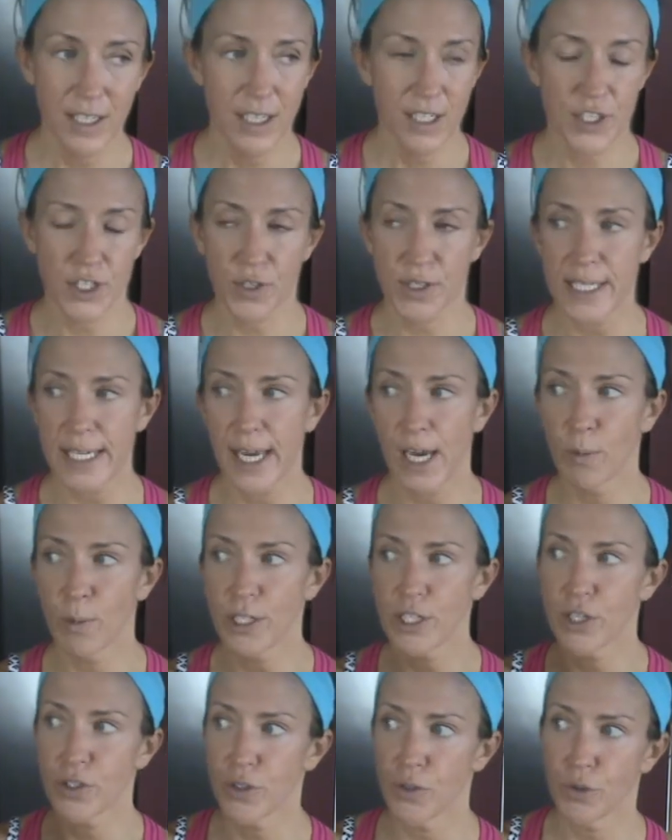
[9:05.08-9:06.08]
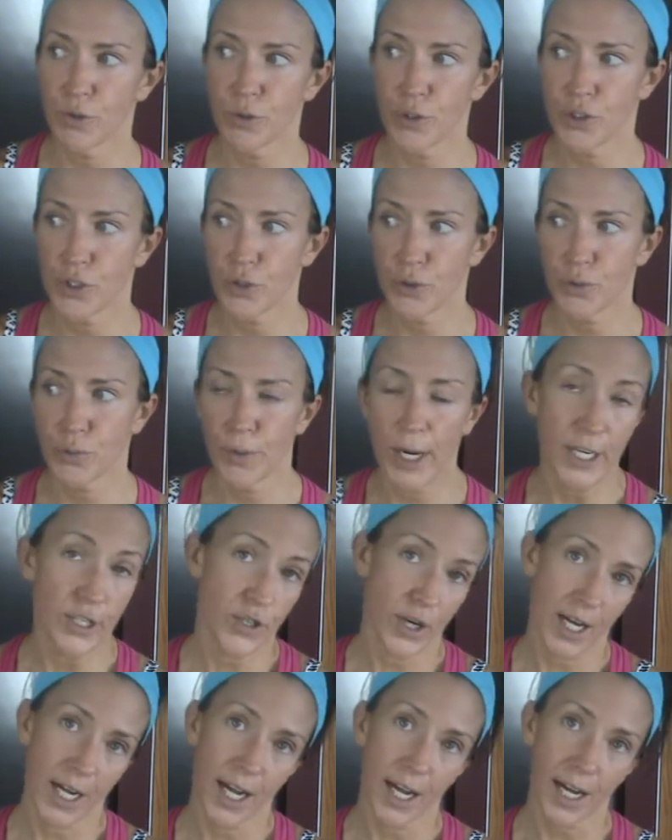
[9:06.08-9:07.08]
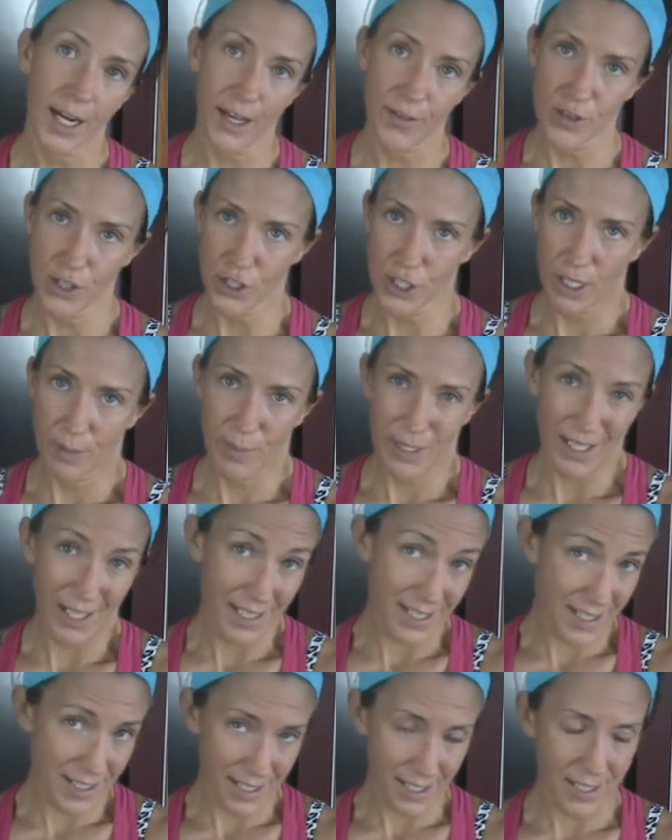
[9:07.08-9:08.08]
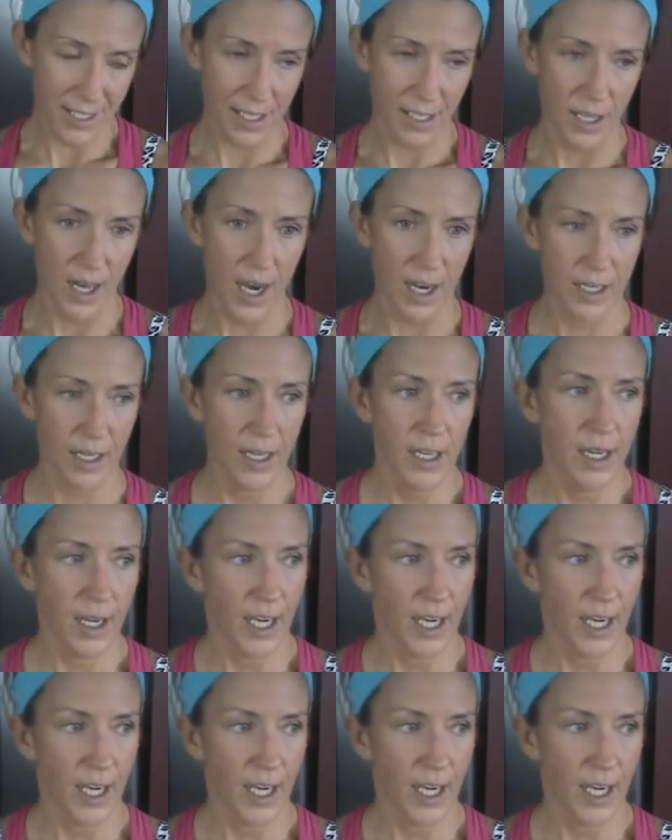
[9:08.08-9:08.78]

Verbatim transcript: so say I went to do weight training at the gym at like 6 o'clock.